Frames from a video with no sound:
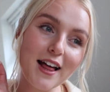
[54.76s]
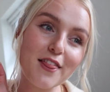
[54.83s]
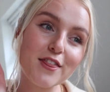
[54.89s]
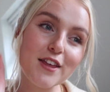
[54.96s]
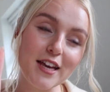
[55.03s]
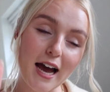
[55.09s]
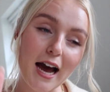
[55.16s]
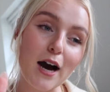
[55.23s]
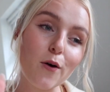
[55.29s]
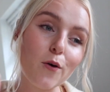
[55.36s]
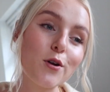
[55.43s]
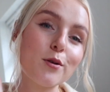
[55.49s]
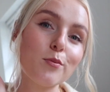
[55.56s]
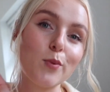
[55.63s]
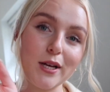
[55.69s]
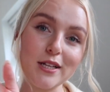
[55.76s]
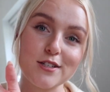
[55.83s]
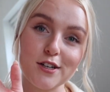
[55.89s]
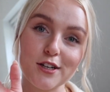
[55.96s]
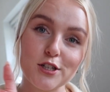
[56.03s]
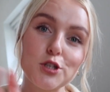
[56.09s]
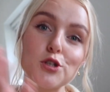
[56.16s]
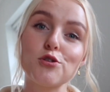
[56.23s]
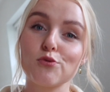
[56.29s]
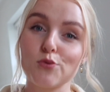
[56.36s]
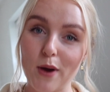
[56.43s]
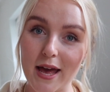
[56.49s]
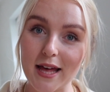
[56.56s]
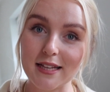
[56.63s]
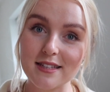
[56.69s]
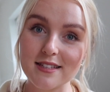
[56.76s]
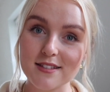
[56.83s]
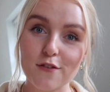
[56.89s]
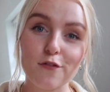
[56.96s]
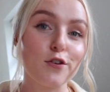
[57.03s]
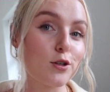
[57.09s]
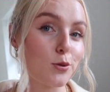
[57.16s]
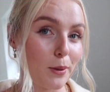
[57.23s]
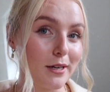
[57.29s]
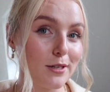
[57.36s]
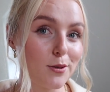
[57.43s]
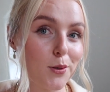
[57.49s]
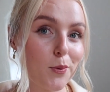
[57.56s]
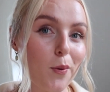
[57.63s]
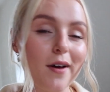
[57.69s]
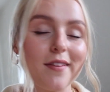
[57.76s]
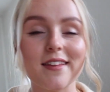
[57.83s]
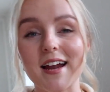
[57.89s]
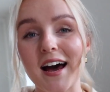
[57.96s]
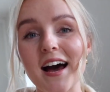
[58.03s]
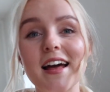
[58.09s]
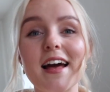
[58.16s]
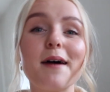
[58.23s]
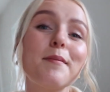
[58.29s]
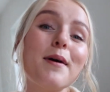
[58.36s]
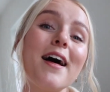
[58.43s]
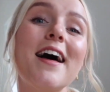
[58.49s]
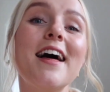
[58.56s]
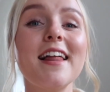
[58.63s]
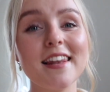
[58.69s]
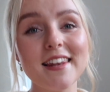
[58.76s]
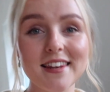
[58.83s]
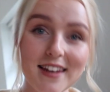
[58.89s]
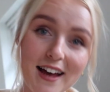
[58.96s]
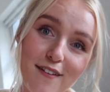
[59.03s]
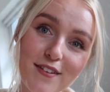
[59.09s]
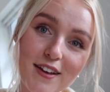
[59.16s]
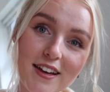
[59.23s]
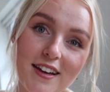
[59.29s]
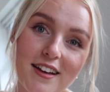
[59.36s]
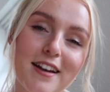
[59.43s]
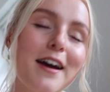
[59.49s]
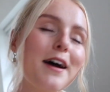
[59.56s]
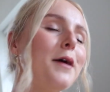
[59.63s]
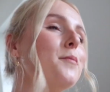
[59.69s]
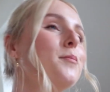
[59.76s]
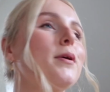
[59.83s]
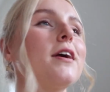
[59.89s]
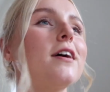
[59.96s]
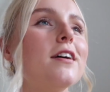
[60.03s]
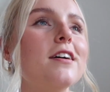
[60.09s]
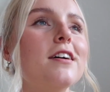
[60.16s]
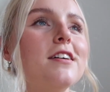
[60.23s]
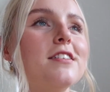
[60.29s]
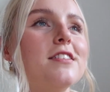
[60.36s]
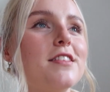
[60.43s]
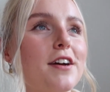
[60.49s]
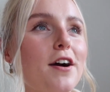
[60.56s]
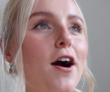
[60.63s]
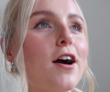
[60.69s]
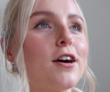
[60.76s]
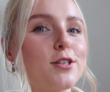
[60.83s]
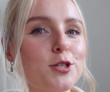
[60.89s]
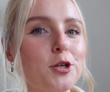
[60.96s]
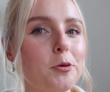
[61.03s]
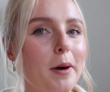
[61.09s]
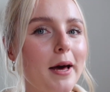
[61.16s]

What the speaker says: the autumn winter trends for 2021 that I am loving, because there are so